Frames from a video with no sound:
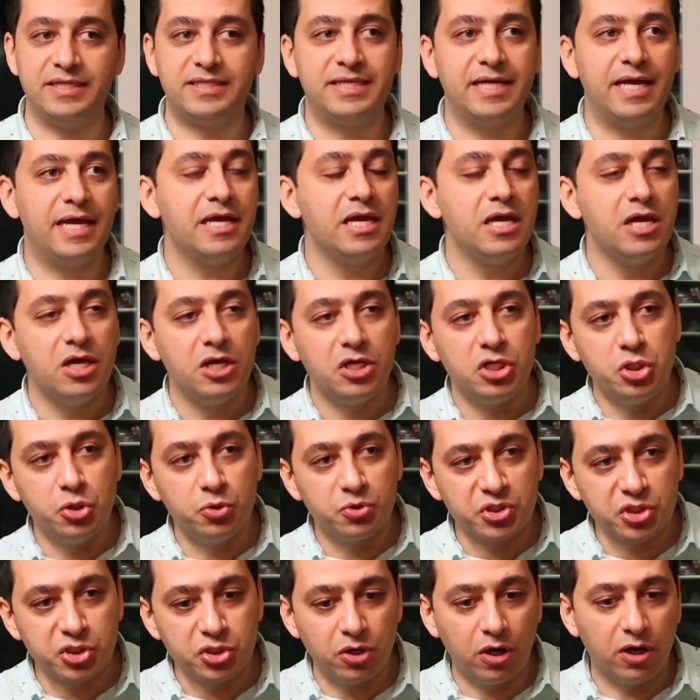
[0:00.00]
Let's say
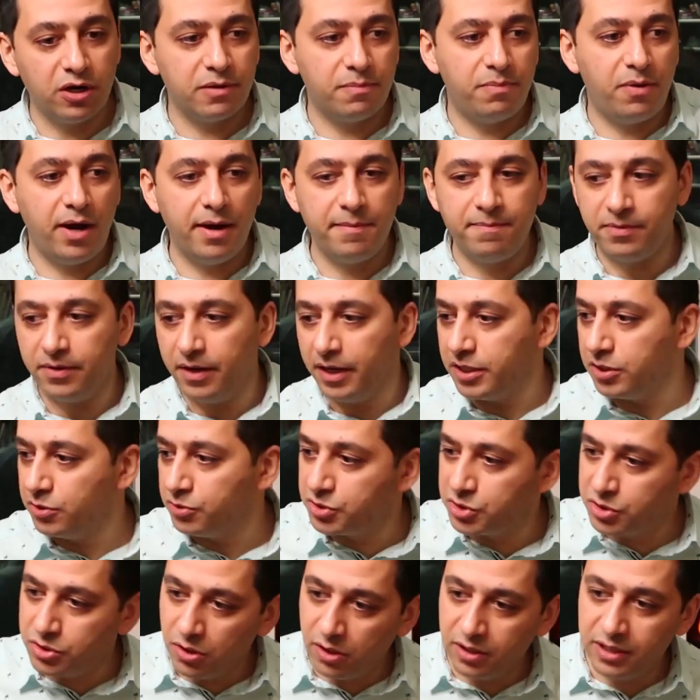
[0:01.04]
you start a pipeline,
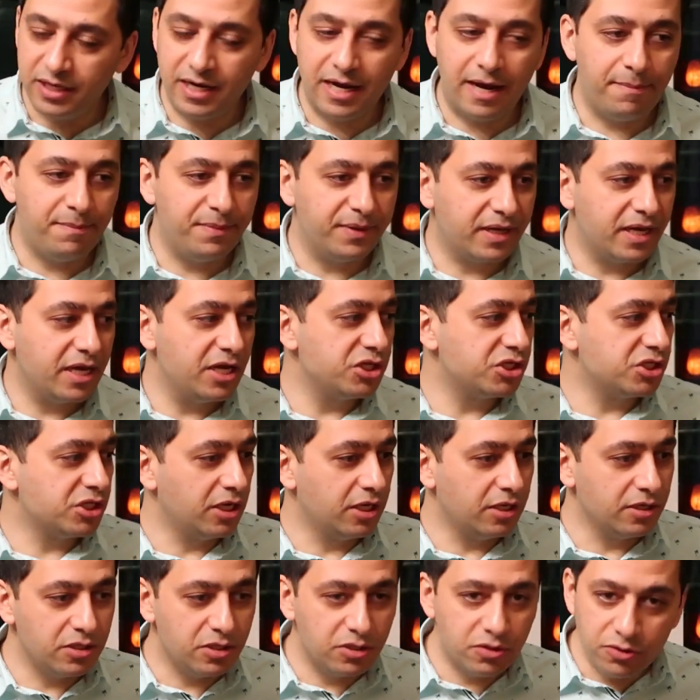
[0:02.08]
you start an
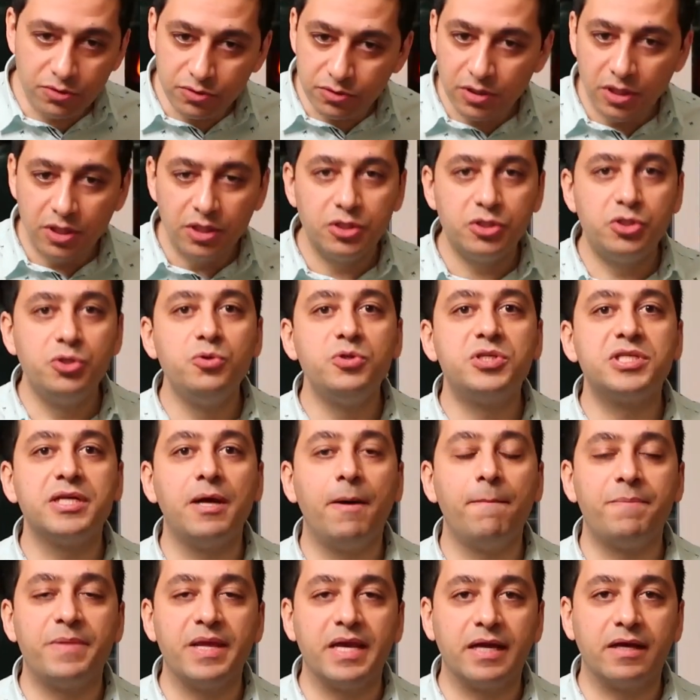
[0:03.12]
application, you do
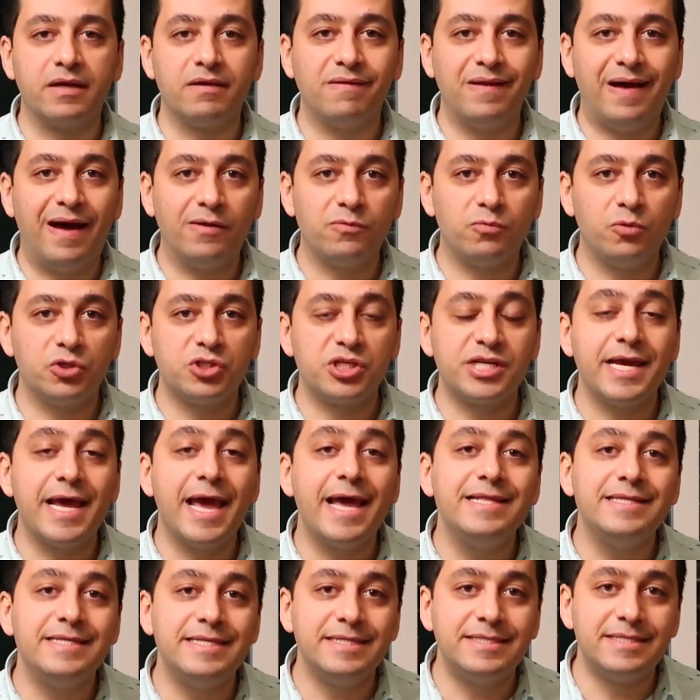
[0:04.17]
something, CloudWatch
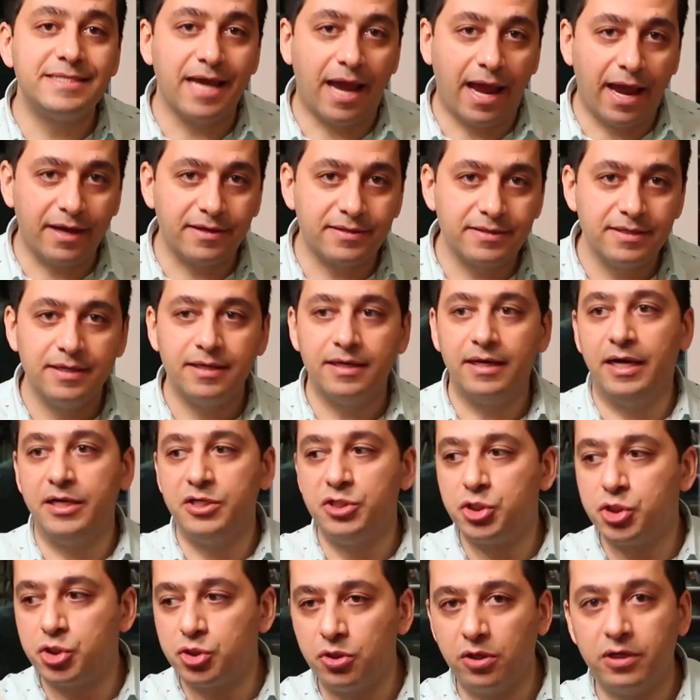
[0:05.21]
can detect
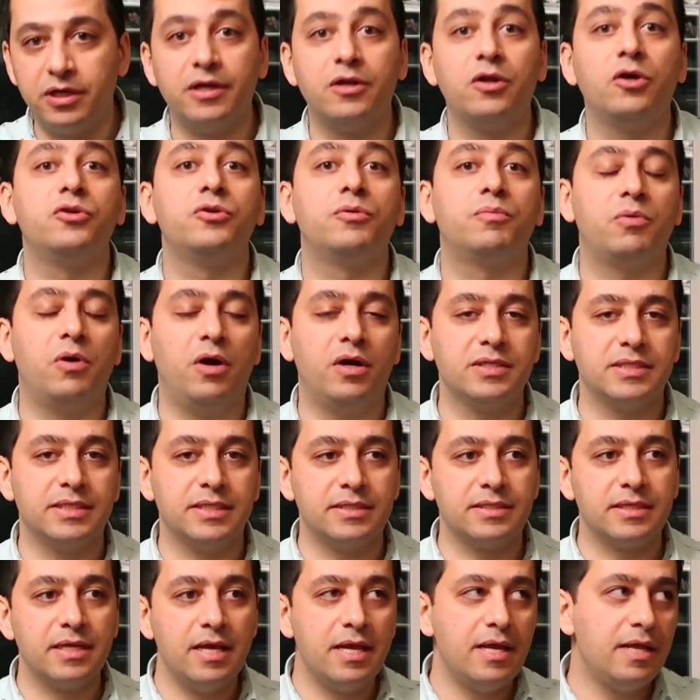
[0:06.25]
and start another
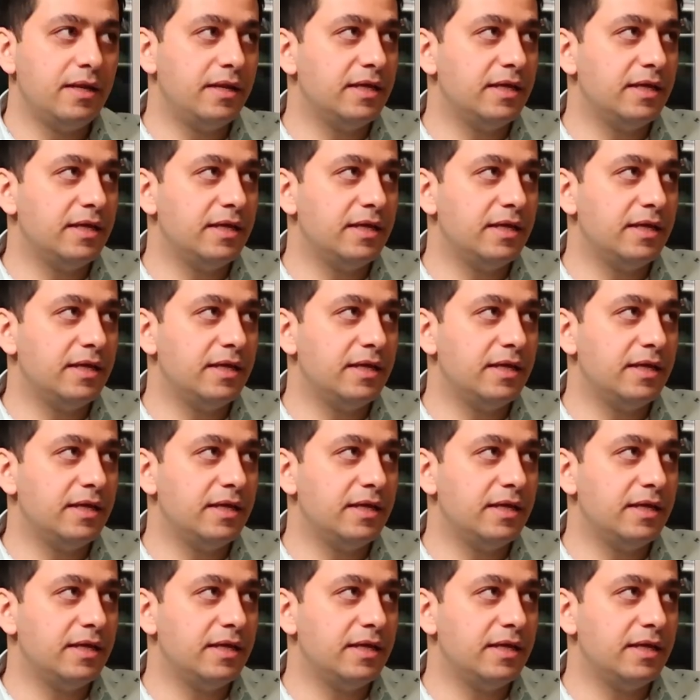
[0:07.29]
process.